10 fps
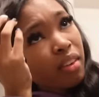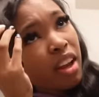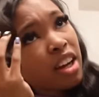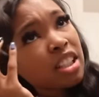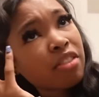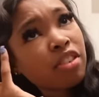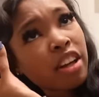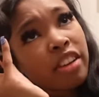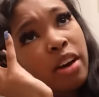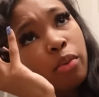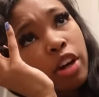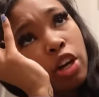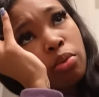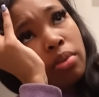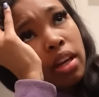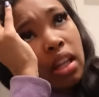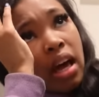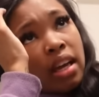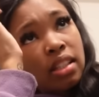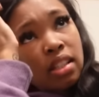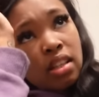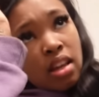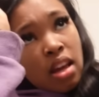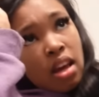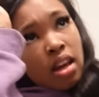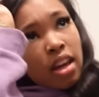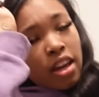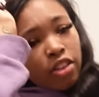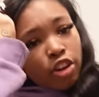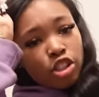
because I feel like that would help me a lot and they're